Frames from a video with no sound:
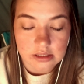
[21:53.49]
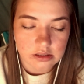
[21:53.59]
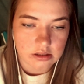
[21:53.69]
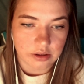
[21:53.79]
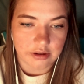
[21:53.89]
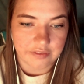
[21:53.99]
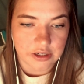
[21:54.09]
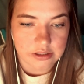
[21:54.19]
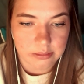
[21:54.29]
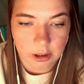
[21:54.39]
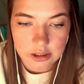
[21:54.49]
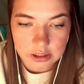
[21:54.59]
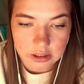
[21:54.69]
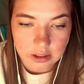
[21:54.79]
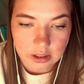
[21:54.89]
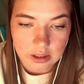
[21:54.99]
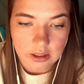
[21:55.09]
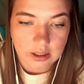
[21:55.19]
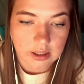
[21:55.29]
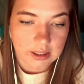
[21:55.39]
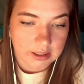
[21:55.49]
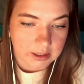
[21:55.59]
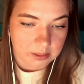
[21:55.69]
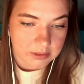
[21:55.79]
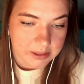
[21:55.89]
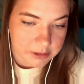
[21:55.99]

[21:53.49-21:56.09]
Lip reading: so they're very smart. They